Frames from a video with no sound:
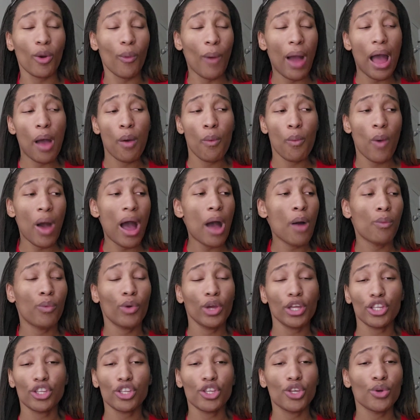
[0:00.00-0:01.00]
Why, why
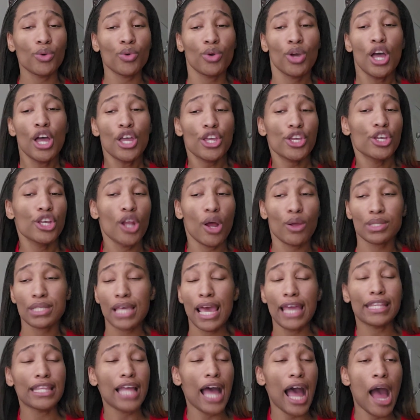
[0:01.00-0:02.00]
wouldn't you, you know,
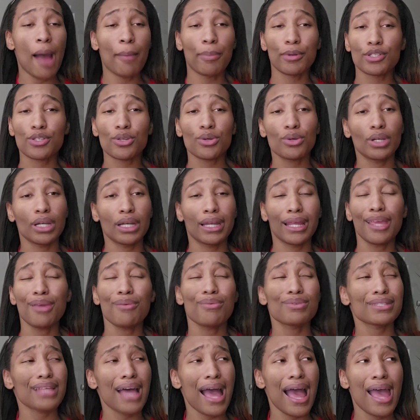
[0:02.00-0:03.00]
take the opportunity? He
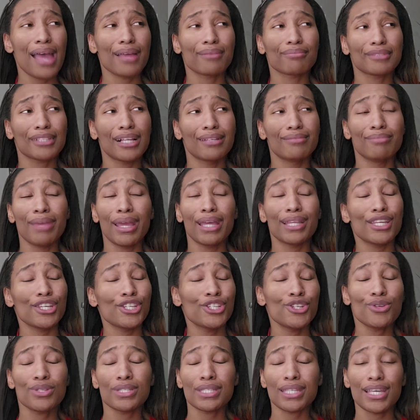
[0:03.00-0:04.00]
was like, man, did
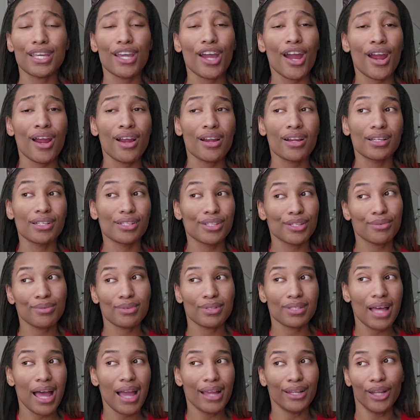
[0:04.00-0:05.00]
you see her? And she
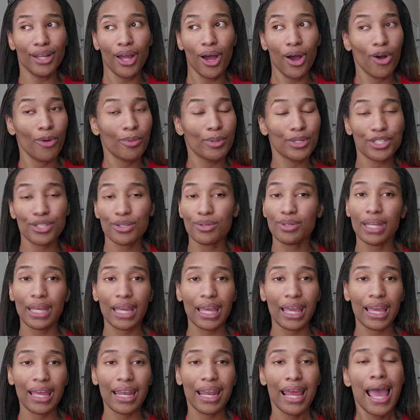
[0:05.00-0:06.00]
was like, no, but you
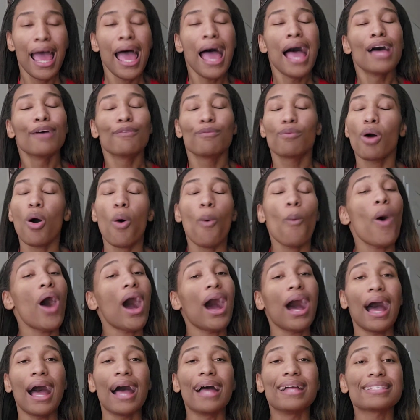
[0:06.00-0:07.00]
did.
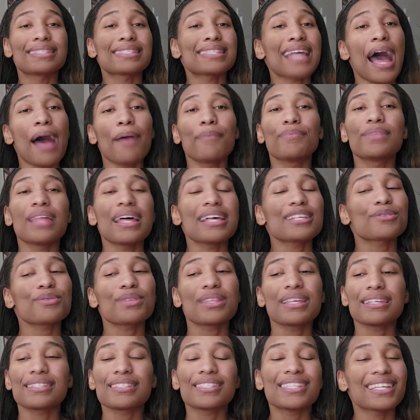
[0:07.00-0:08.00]
Juan, stop. That's what
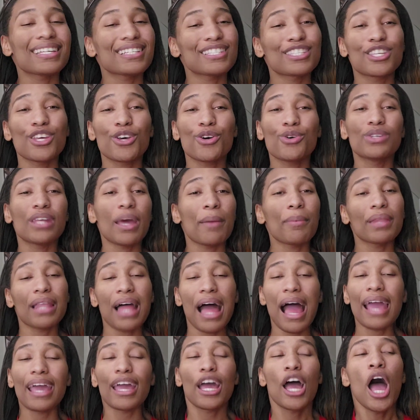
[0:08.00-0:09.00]
these niggas do. They be
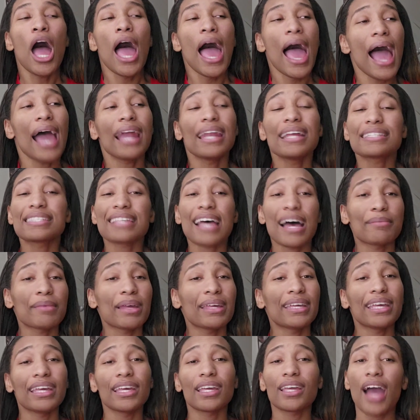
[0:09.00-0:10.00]
like, anytime they
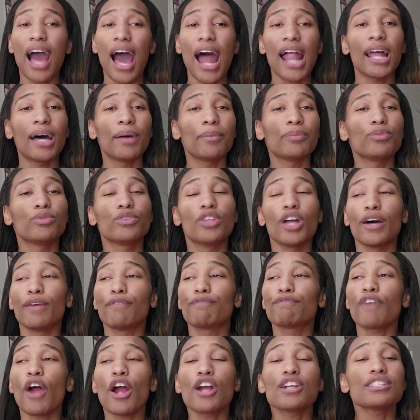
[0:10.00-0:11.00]
get caught up, the
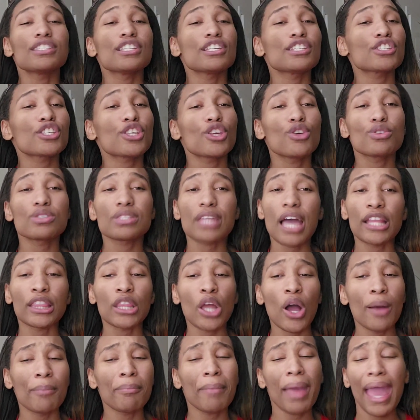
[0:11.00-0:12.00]
first excuse they
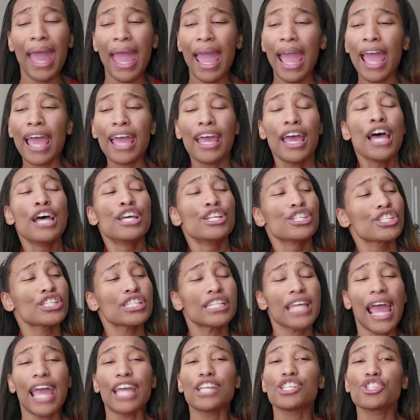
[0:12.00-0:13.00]
thought, man,
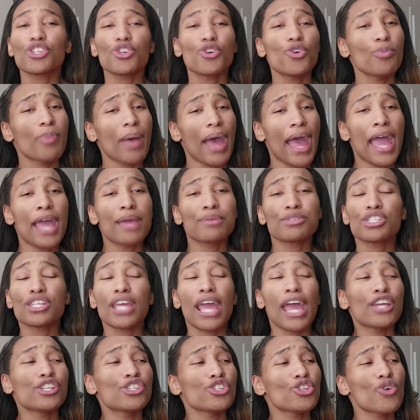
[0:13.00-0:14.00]
she ain't you, babe. She
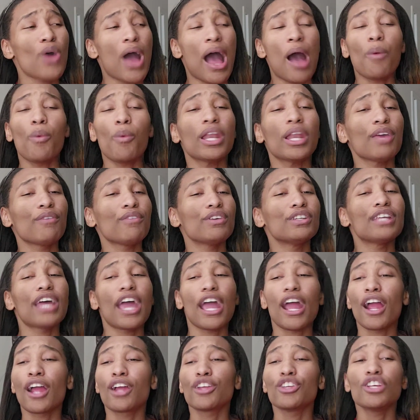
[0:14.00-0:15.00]
ain't you. I even
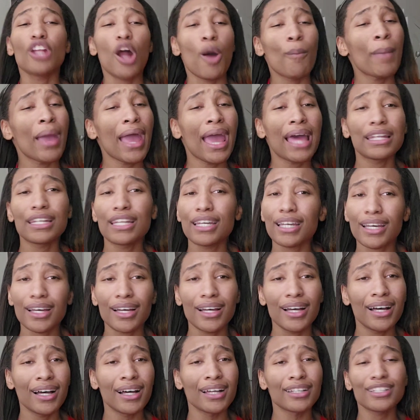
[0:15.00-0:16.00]
dare. You know, man, look at
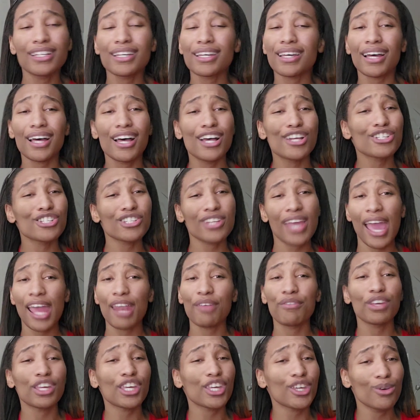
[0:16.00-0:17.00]
her. Look at her. She ain't
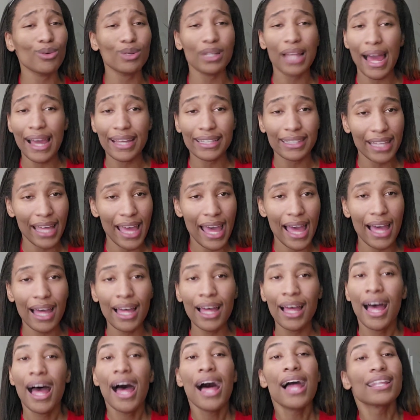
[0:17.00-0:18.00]
even cute like that.
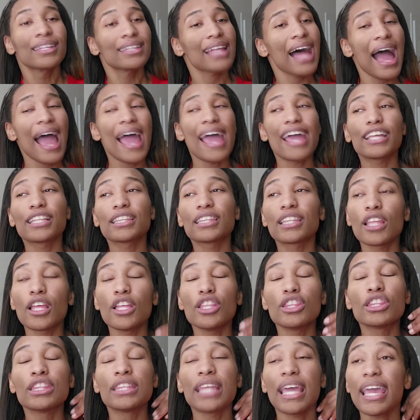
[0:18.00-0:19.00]
Like,
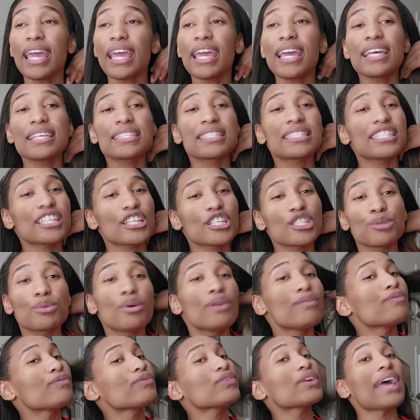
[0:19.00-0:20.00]
these niggas
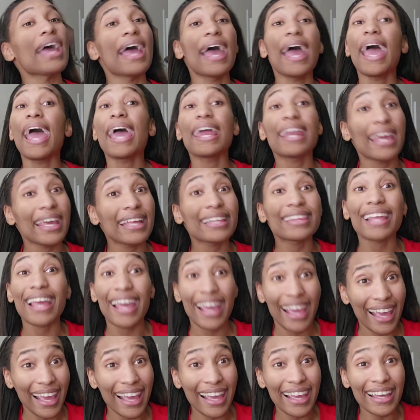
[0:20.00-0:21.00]
will
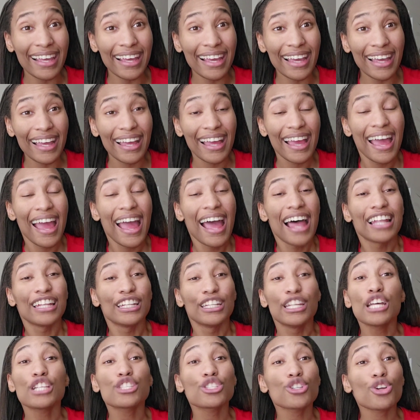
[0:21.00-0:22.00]
anything,
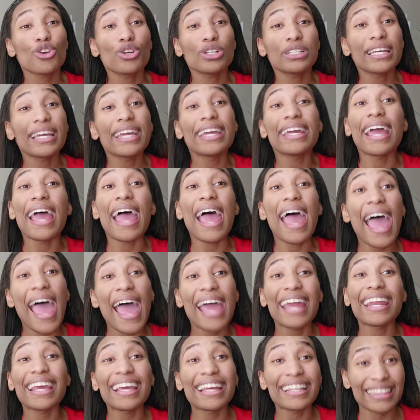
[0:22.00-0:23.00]
literally
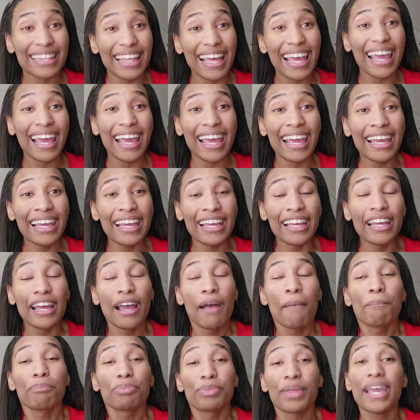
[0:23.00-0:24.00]
anything.
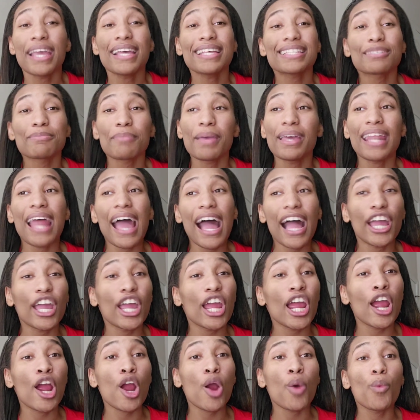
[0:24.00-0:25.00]
These men out
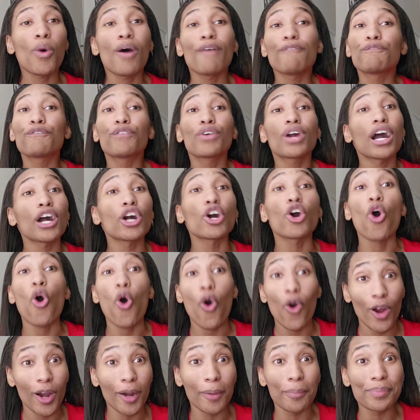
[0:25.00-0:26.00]
here will a
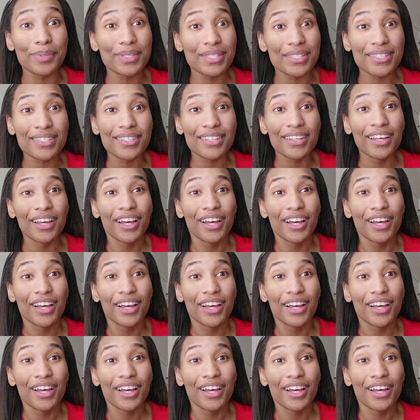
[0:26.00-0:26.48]
corpse.